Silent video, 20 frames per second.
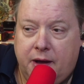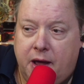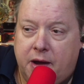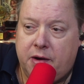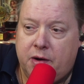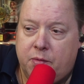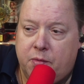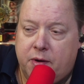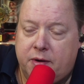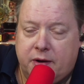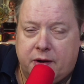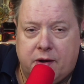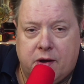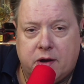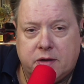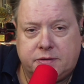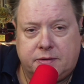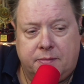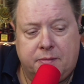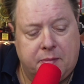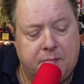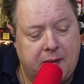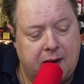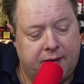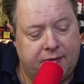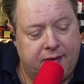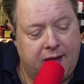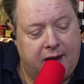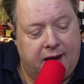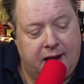I don't know what it cost them to
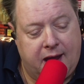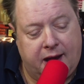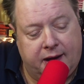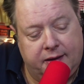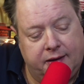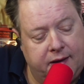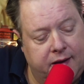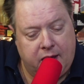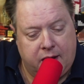make that ad.